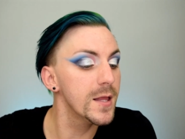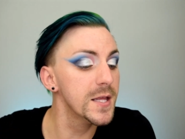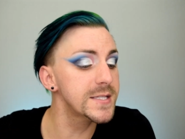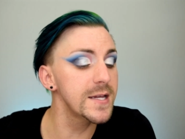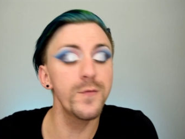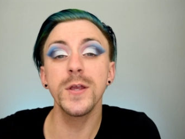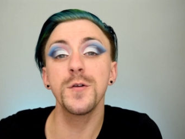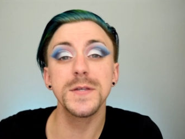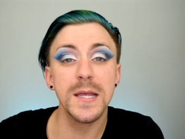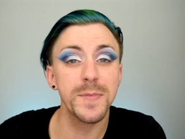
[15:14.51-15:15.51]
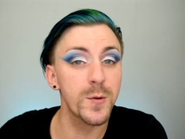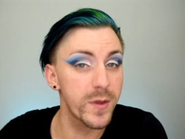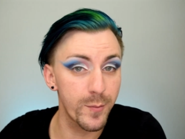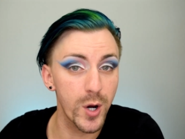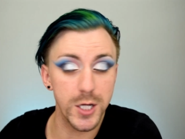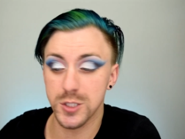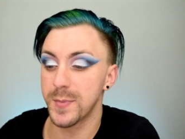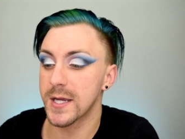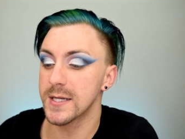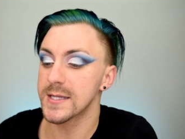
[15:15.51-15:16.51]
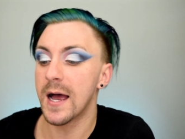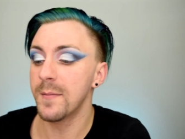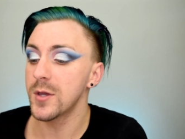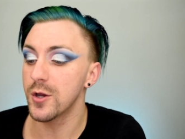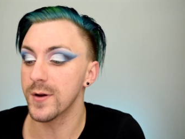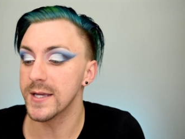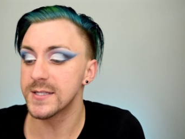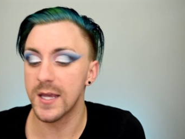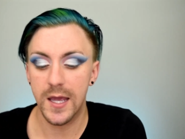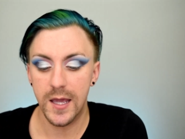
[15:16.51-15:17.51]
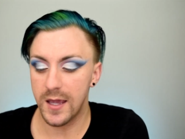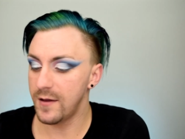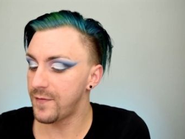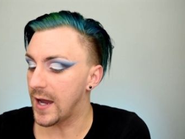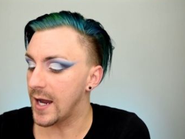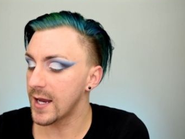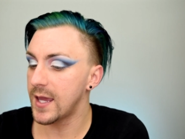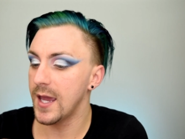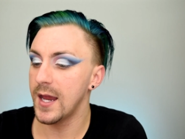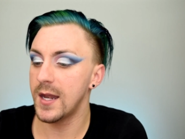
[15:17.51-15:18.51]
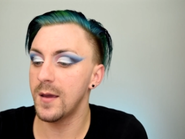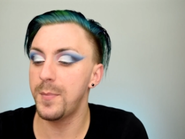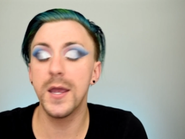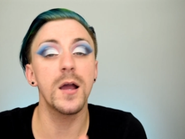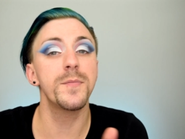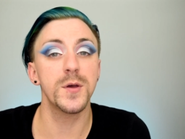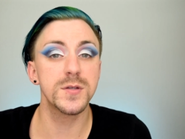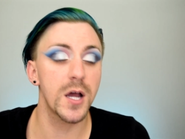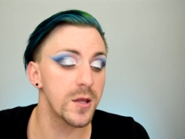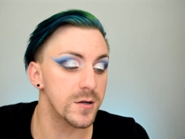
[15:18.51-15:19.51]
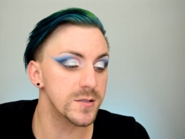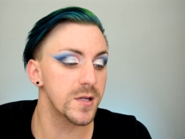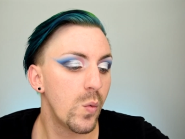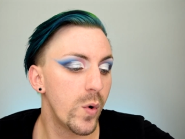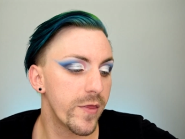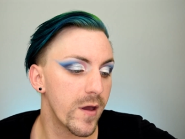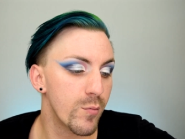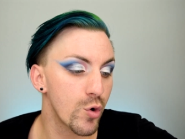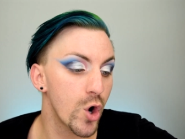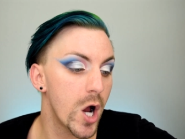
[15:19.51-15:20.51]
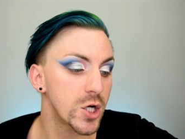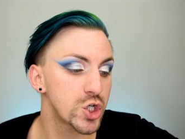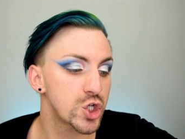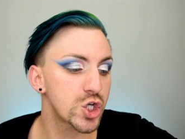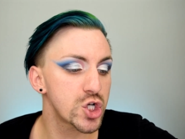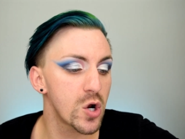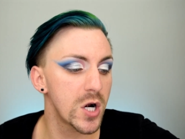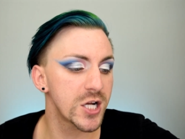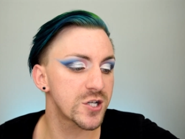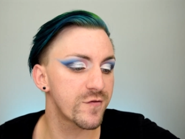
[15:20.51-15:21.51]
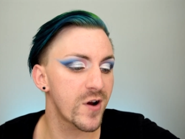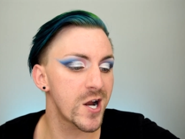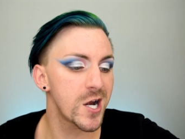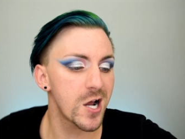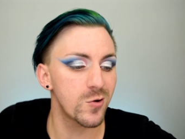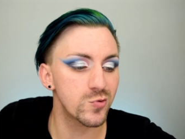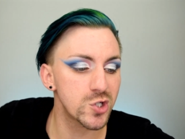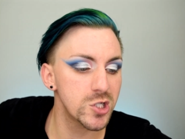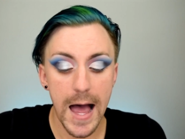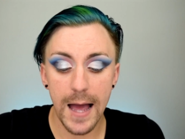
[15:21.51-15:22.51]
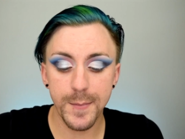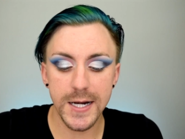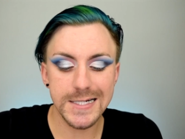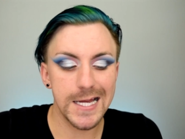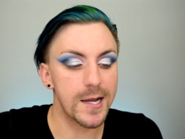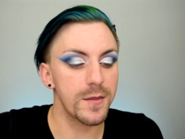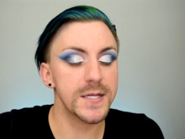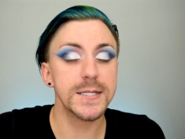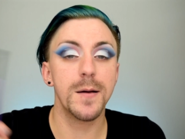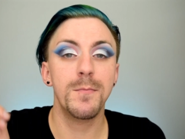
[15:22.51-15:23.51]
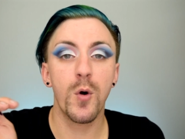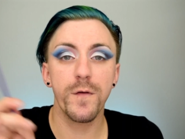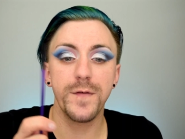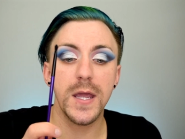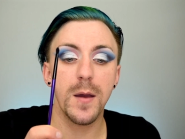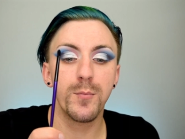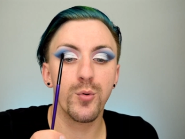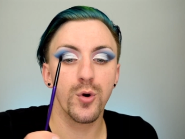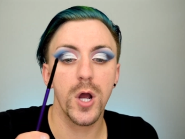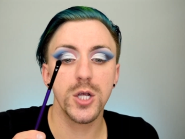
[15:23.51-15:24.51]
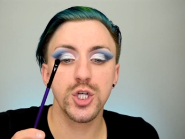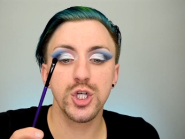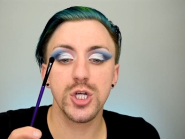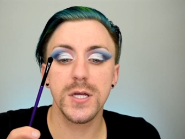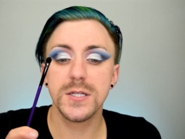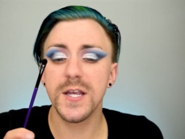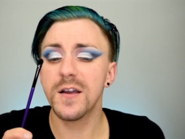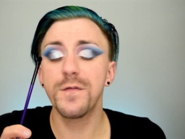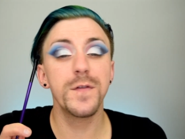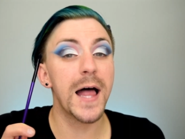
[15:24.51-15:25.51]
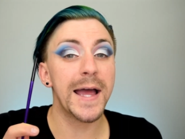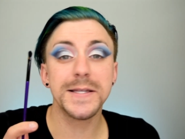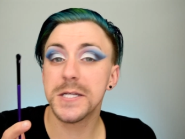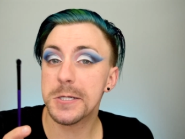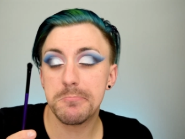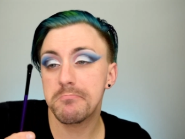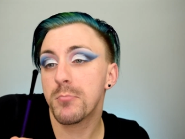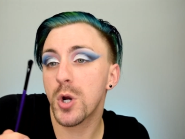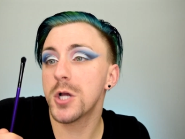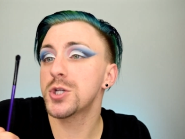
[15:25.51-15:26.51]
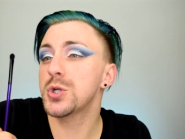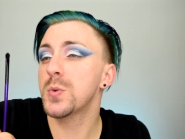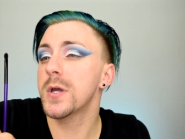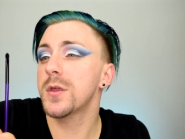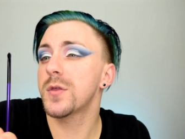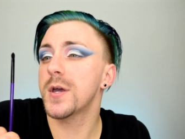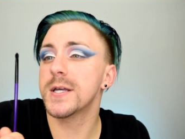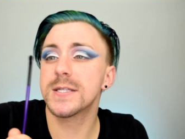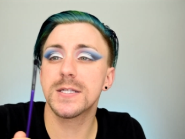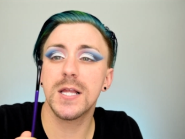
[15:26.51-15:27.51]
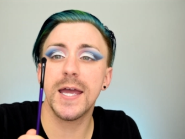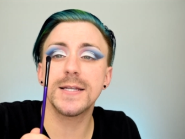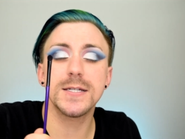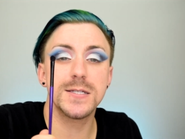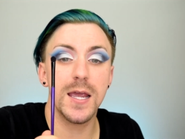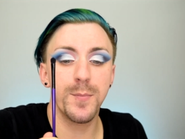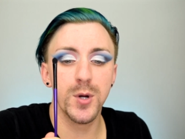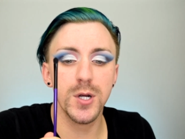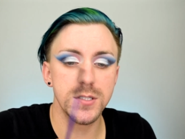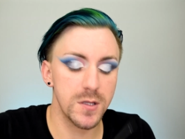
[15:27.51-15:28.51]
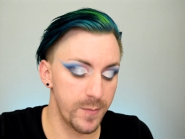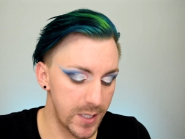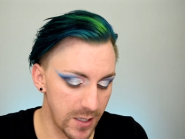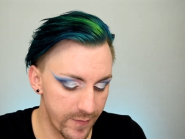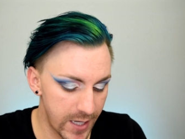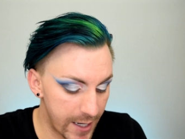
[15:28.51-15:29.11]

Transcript: Let's see if we can do the same thing with a brush because I'm curious if I can pick up those colors with a brush. So let's find out. I'm gonna take this Morphe brush. It's like a flat brush with a slight taper to the middle of it.